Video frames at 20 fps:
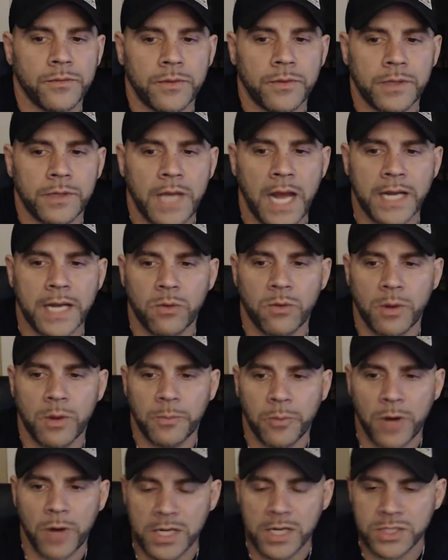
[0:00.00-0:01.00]
91
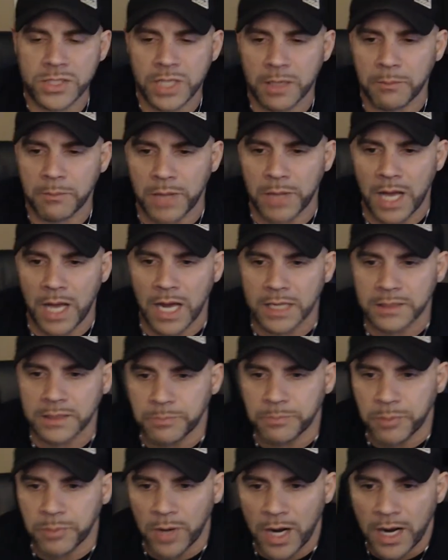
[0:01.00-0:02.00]
project
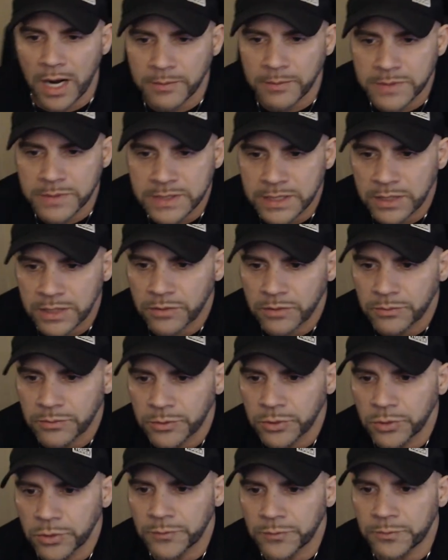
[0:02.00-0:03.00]
block prime sealed
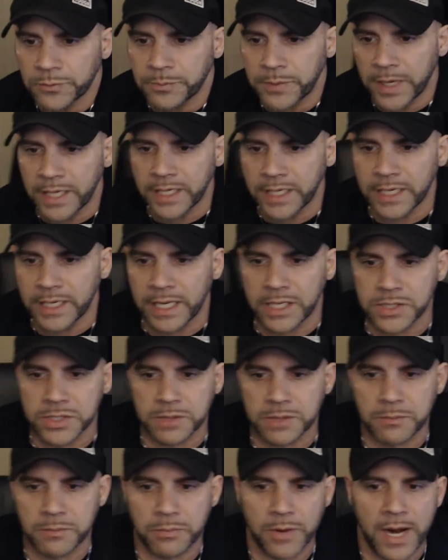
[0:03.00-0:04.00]
roof painted
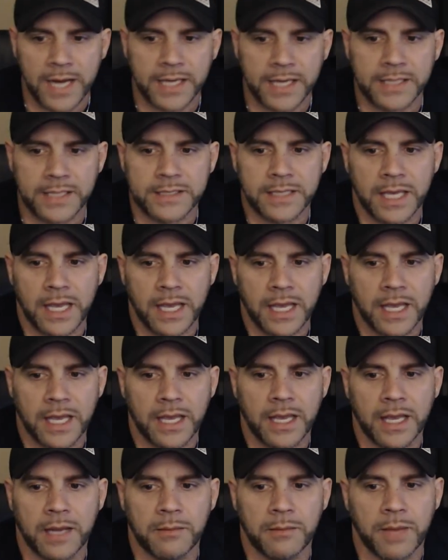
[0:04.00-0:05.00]
engine brackets
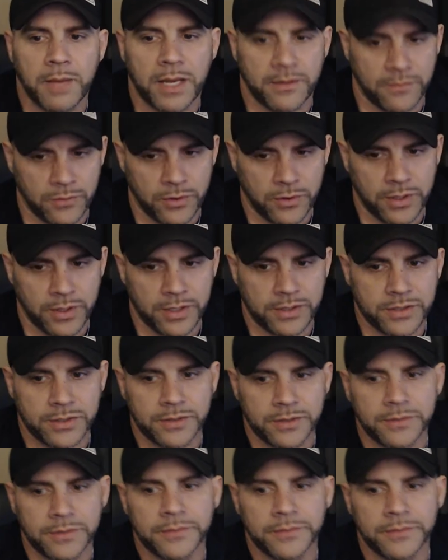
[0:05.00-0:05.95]
and maiden voyage